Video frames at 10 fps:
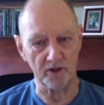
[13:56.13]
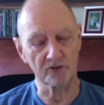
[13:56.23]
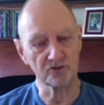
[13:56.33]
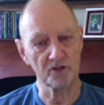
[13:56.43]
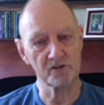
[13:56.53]

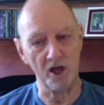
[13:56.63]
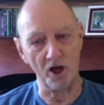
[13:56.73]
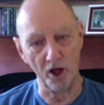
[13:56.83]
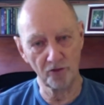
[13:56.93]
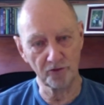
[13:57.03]
It's in the
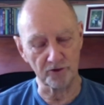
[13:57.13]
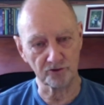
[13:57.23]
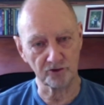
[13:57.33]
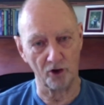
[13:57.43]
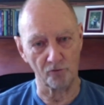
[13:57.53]
earth
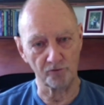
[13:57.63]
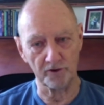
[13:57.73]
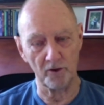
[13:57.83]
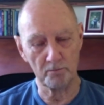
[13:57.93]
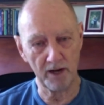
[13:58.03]
itself, in
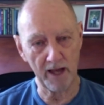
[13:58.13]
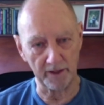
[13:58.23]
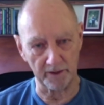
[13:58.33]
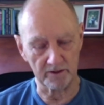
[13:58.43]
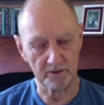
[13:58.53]
the
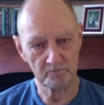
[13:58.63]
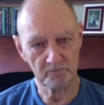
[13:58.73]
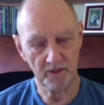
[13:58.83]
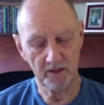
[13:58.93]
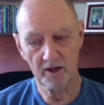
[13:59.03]
planet.
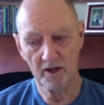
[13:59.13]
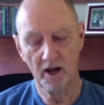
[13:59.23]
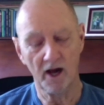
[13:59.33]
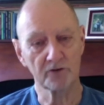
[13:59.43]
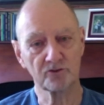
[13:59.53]

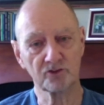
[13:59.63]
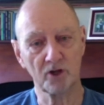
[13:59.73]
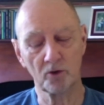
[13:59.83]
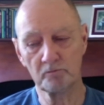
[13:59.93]
And so